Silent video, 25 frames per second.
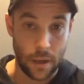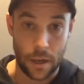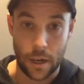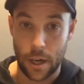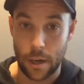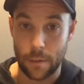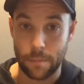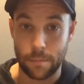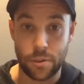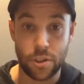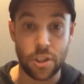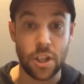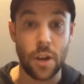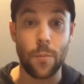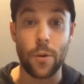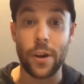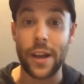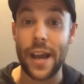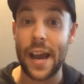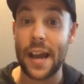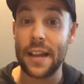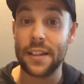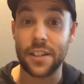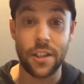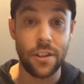um,
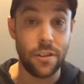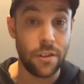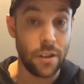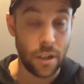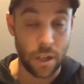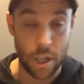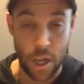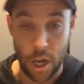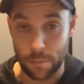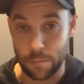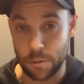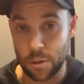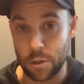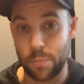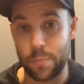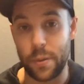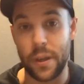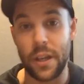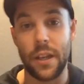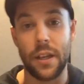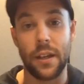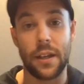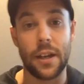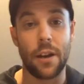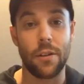someone asking you to come
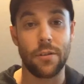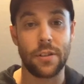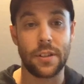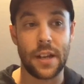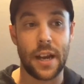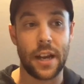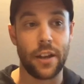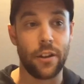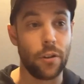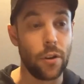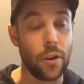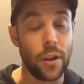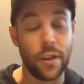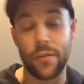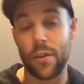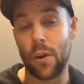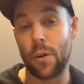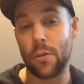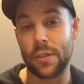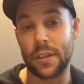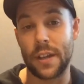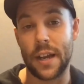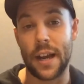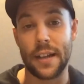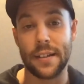speak outside or any
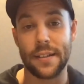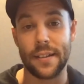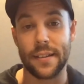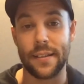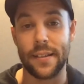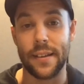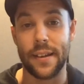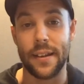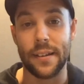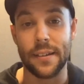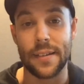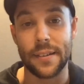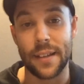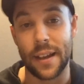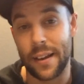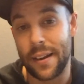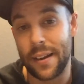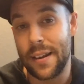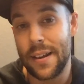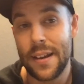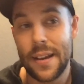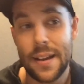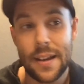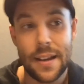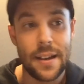those kinds of things,
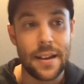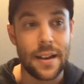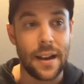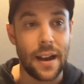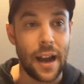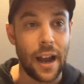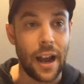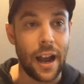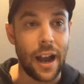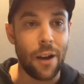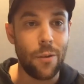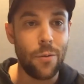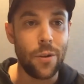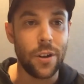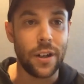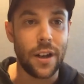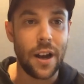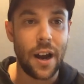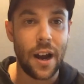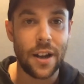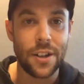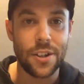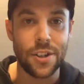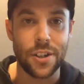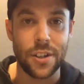then I, I
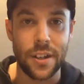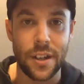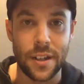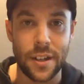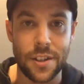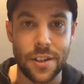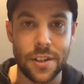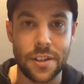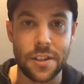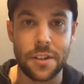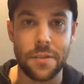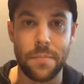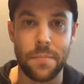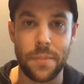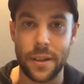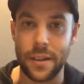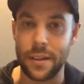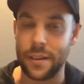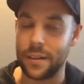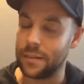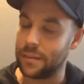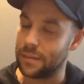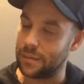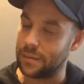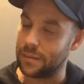would caution you just to
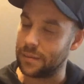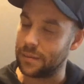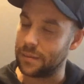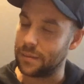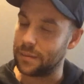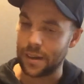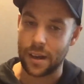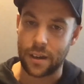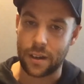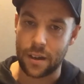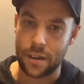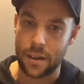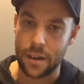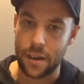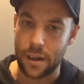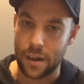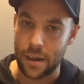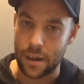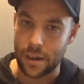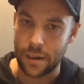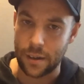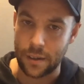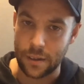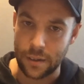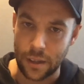be Uh,
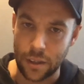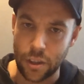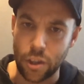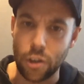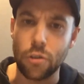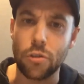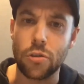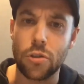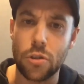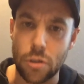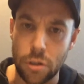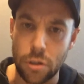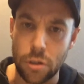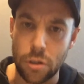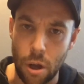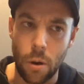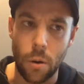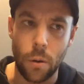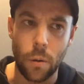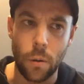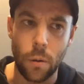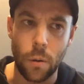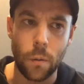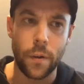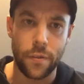uh, a little
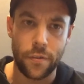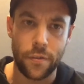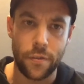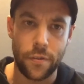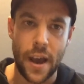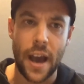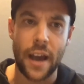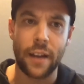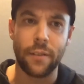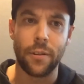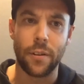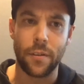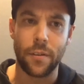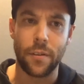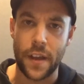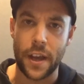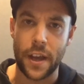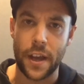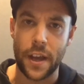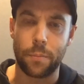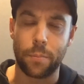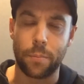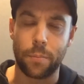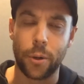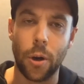slow with that
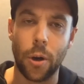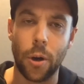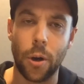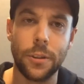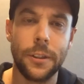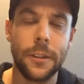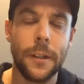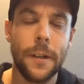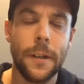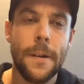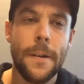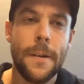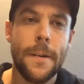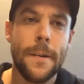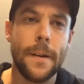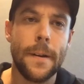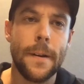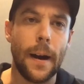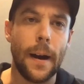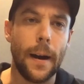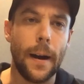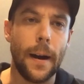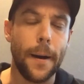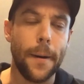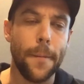with that approach,
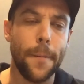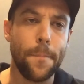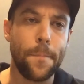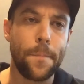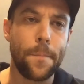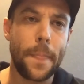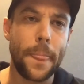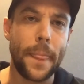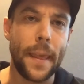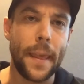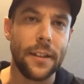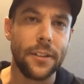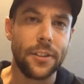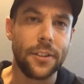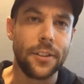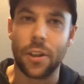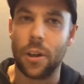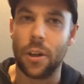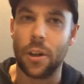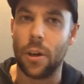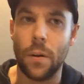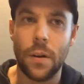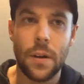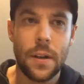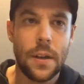um,
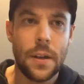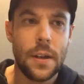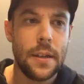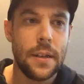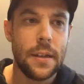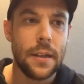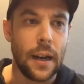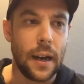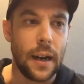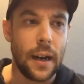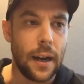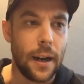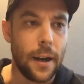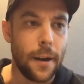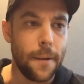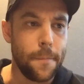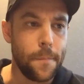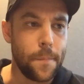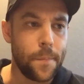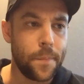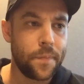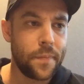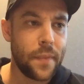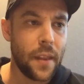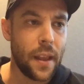and so
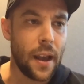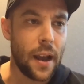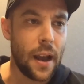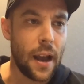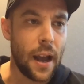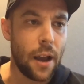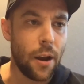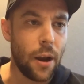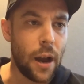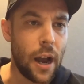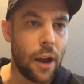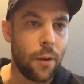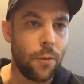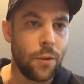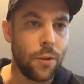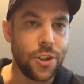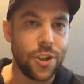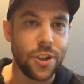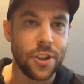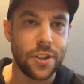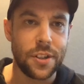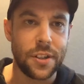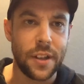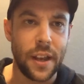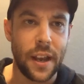um, I,
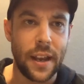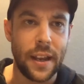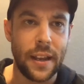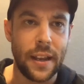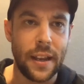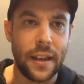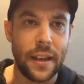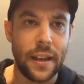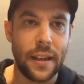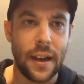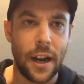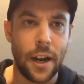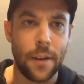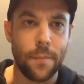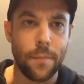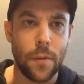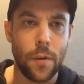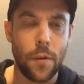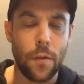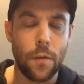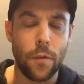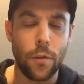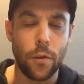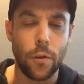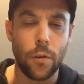I would just say,
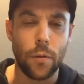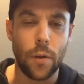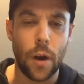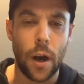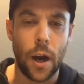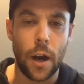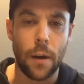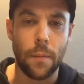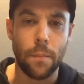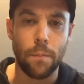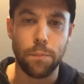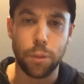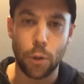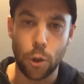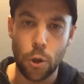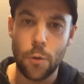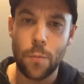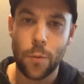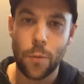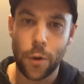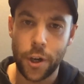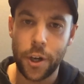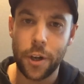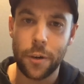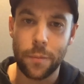um, um,
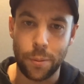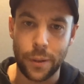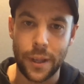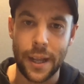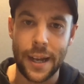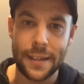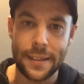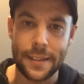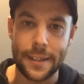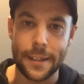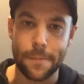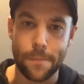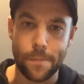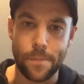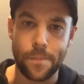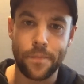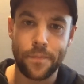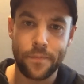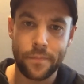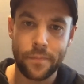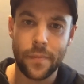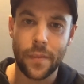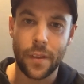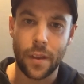bloom where you're planted,